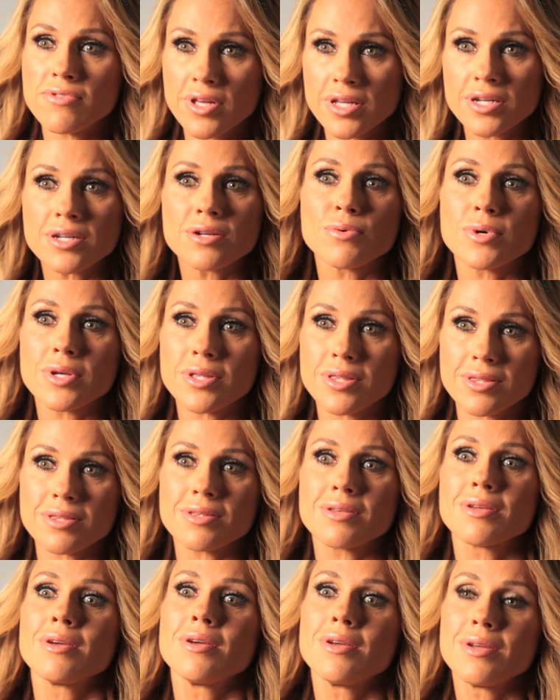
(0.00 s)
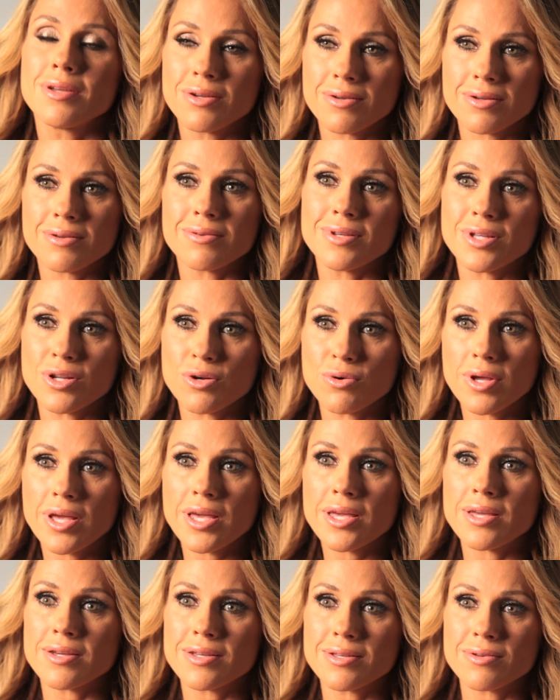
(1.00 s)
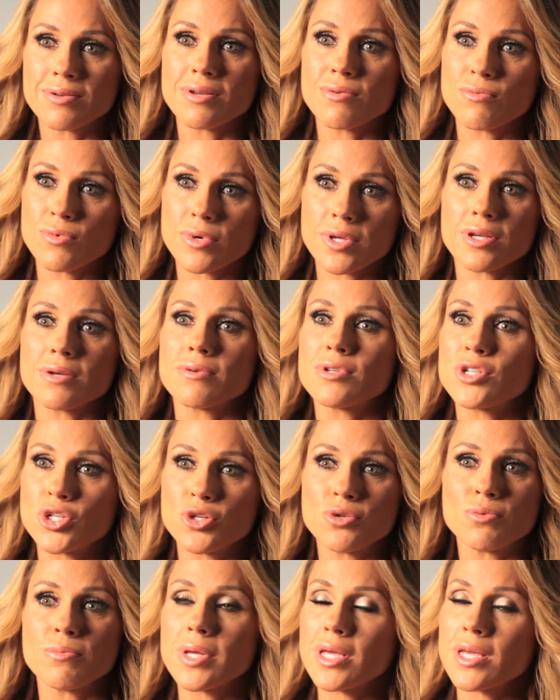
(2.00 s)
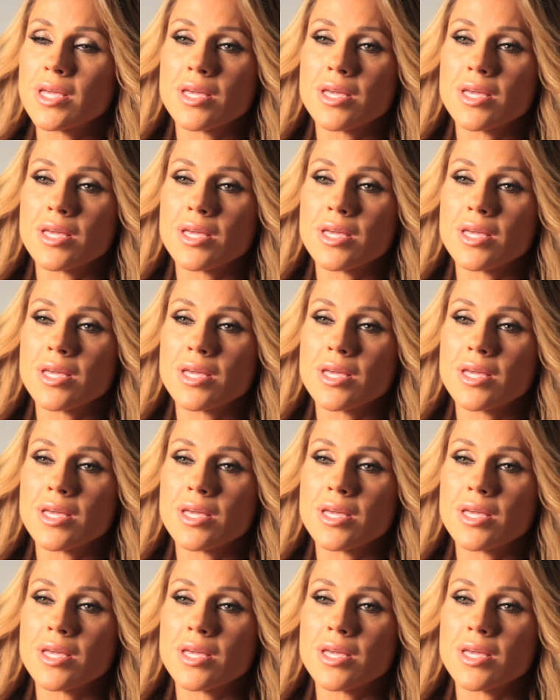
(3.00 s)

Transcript: flooded with, you know, hey, will you shoot me?